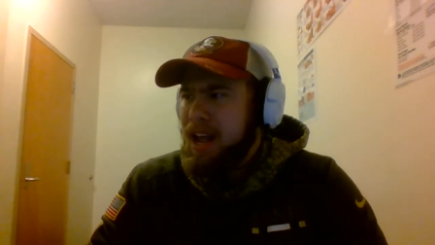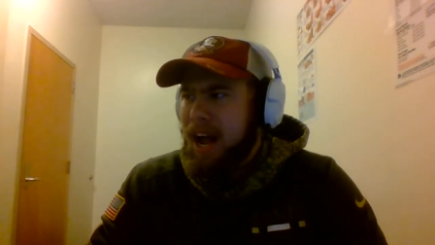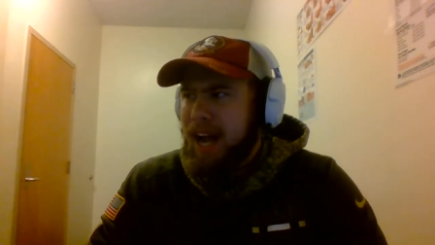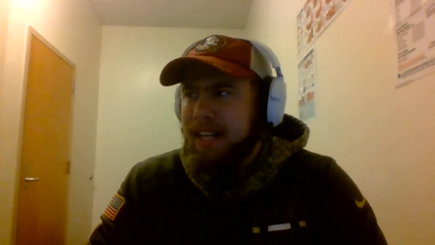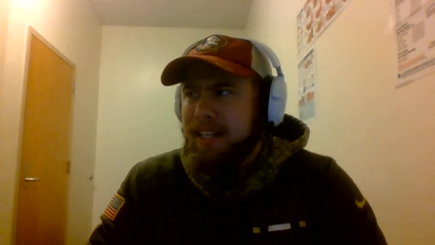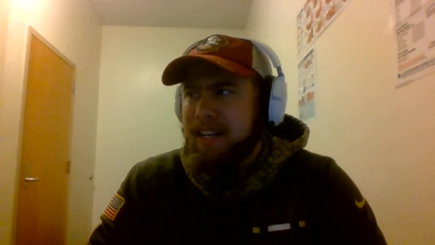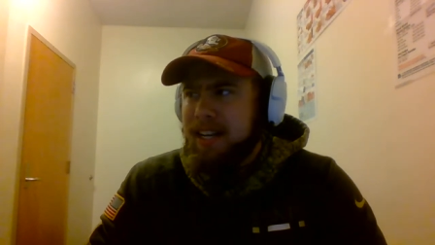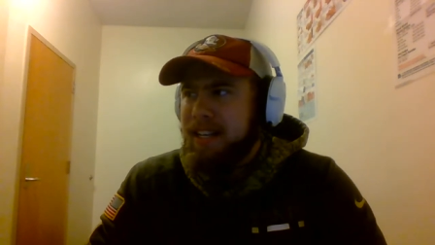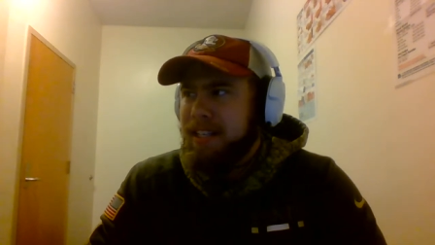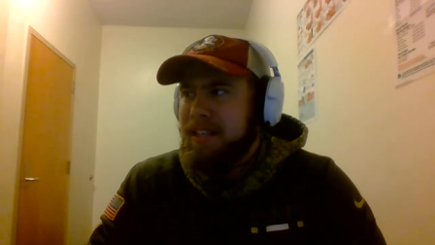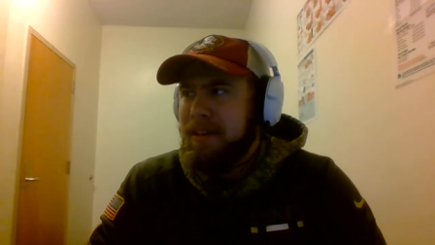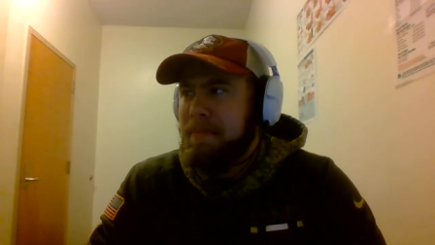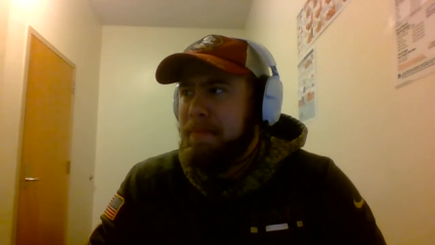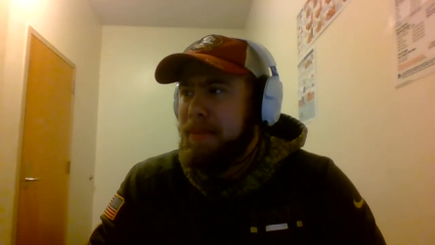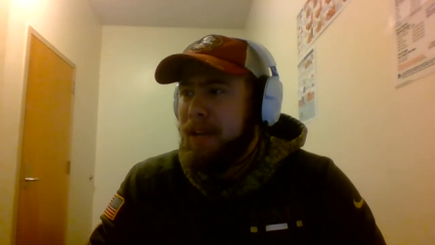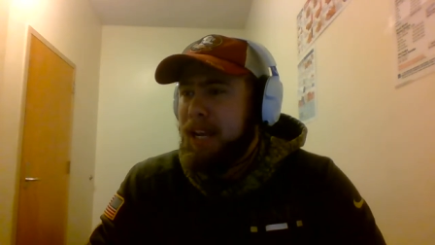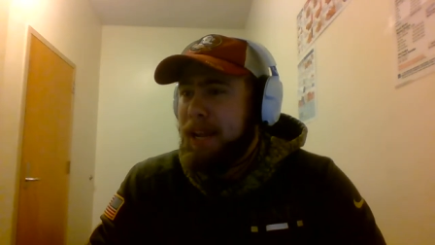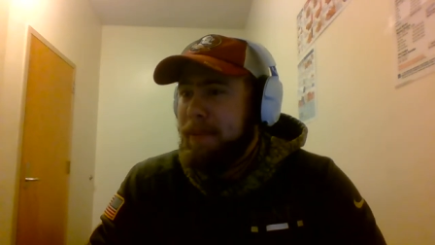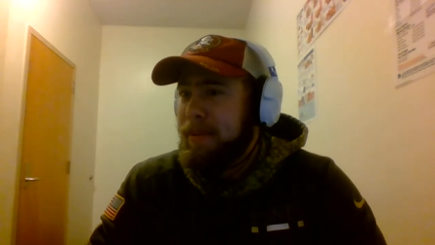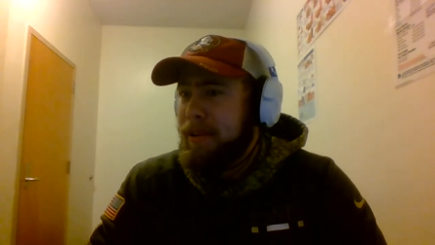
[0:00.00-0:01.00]
I said it's a
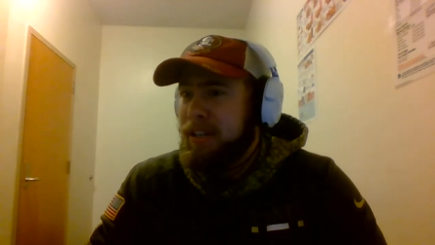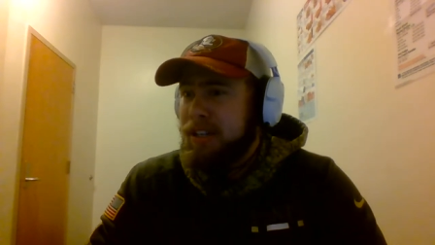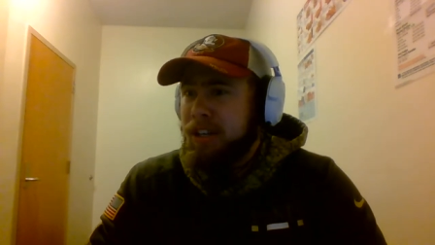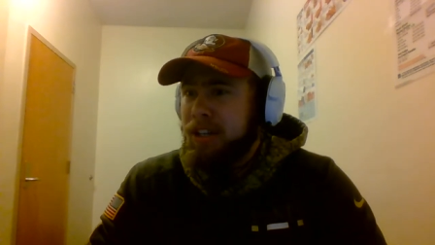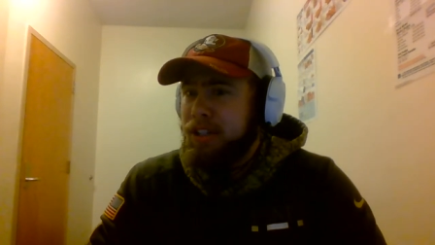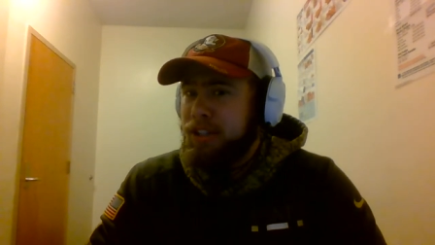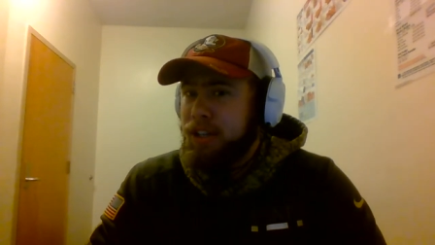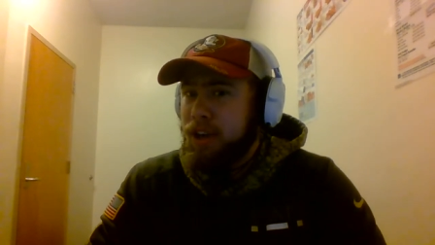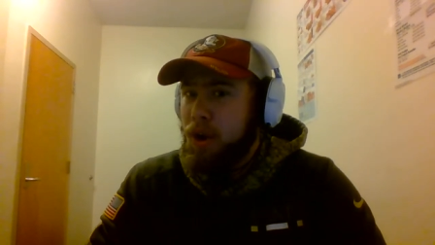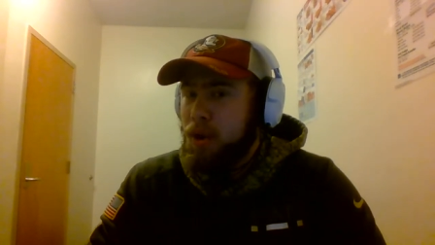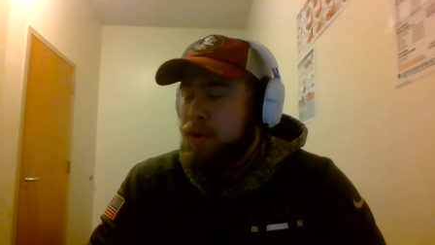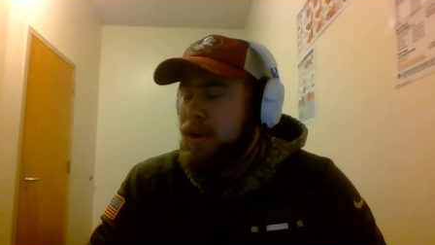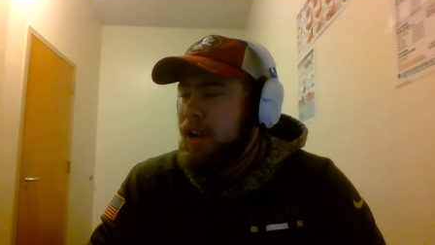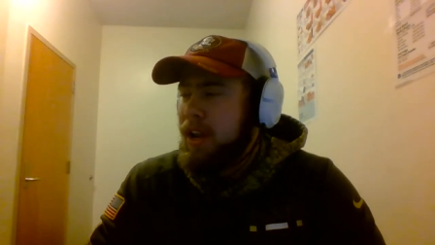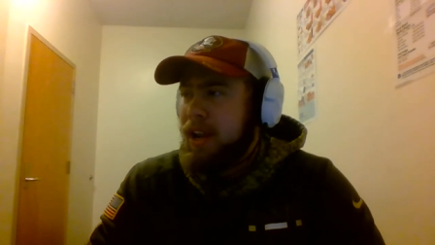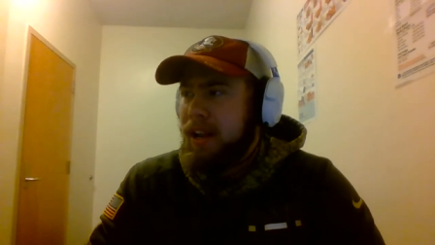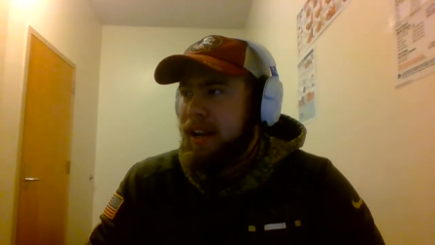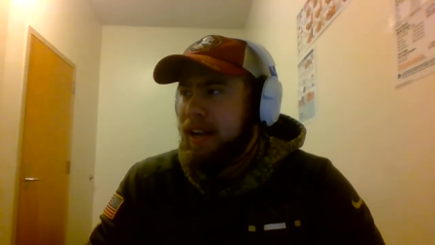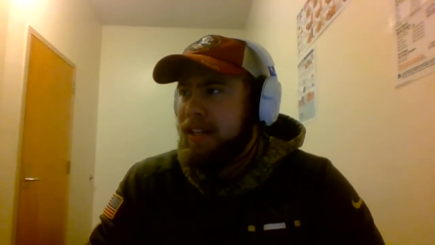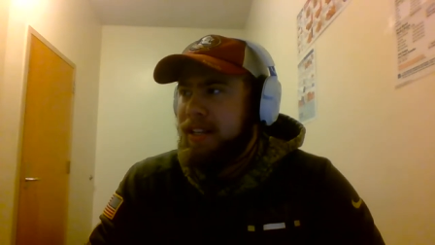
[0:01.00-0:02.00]
meme, it's a joke,
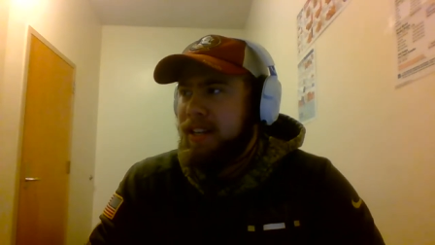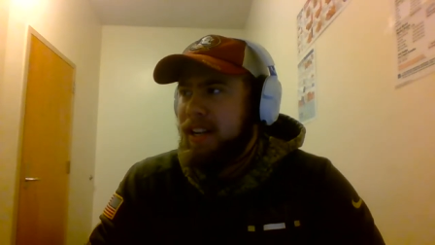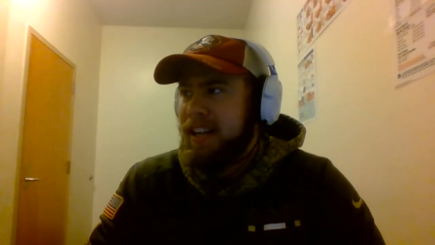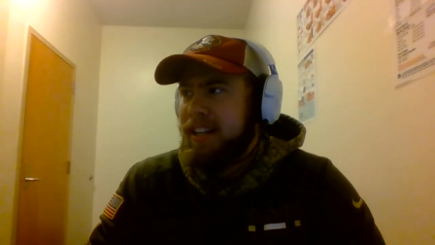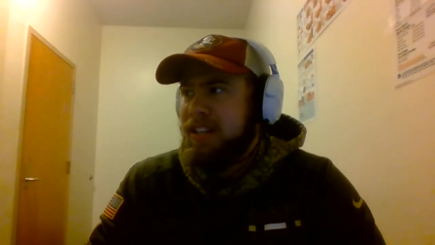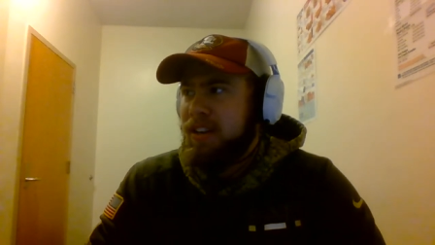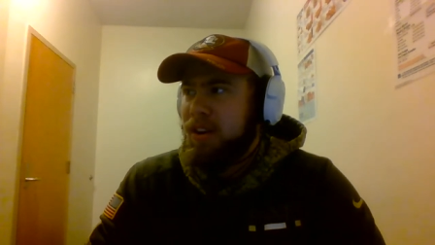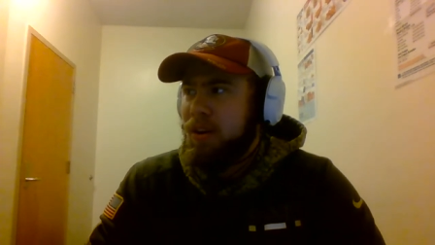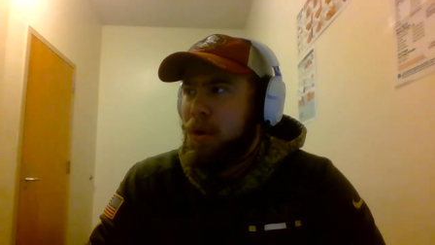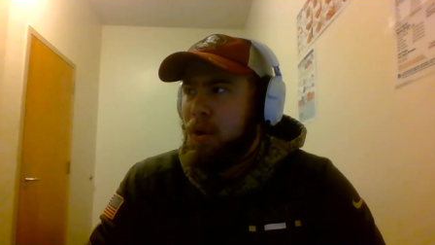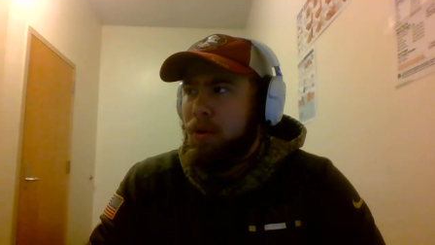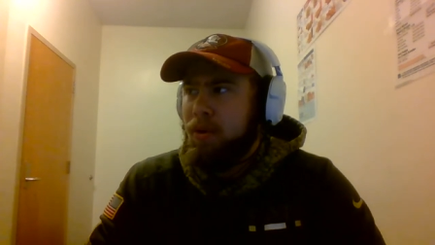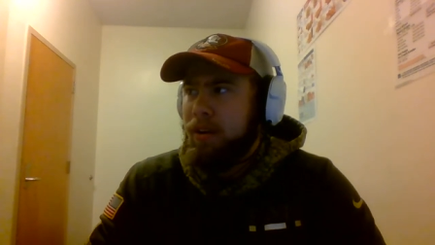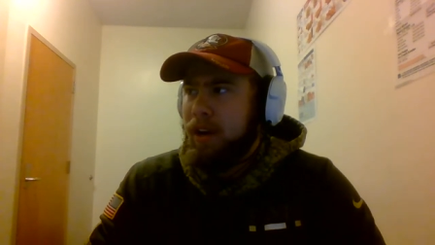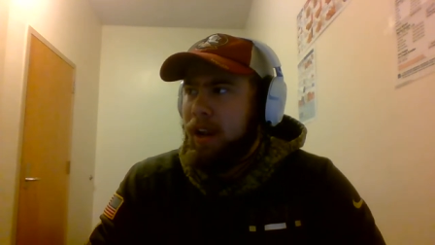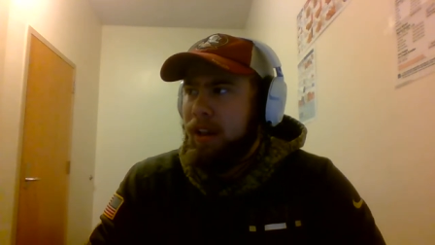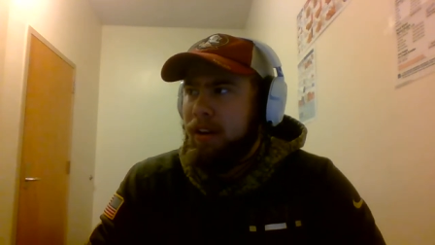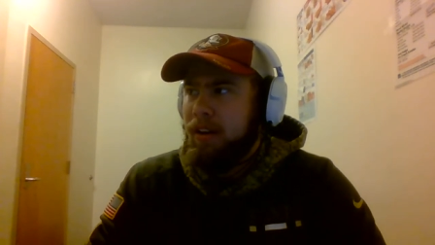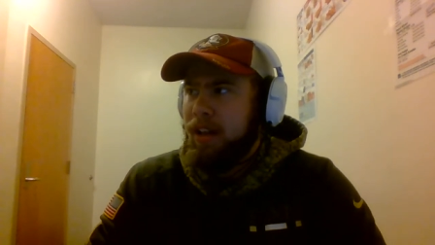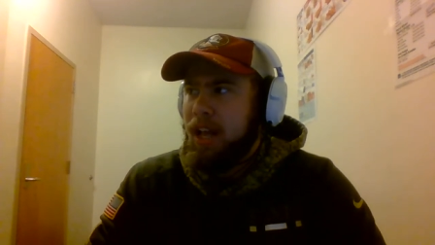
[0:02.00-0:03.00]
it's it's a whole
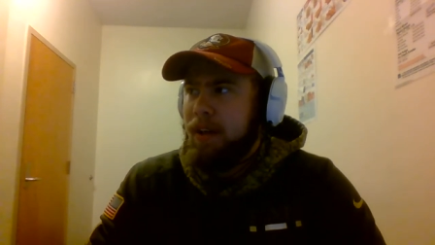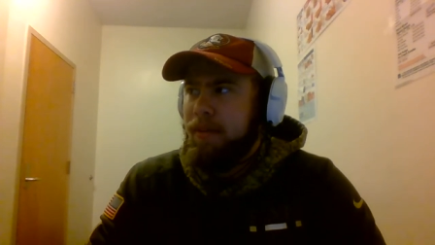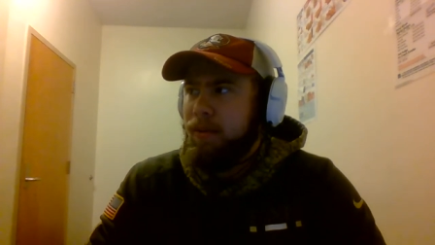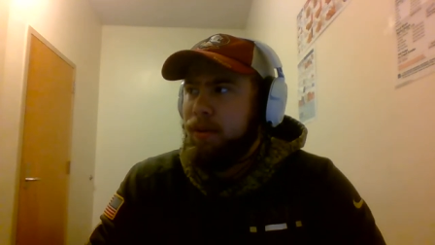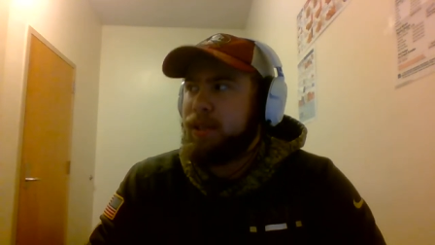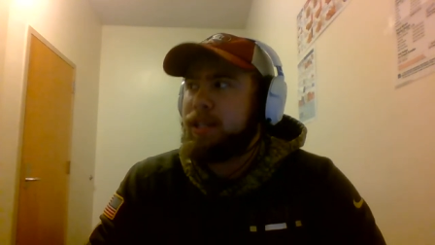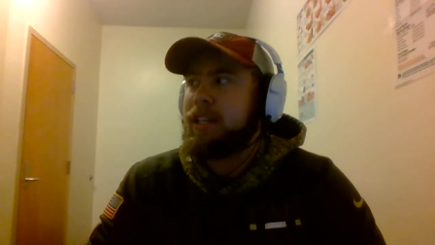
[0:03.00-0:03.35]
another level.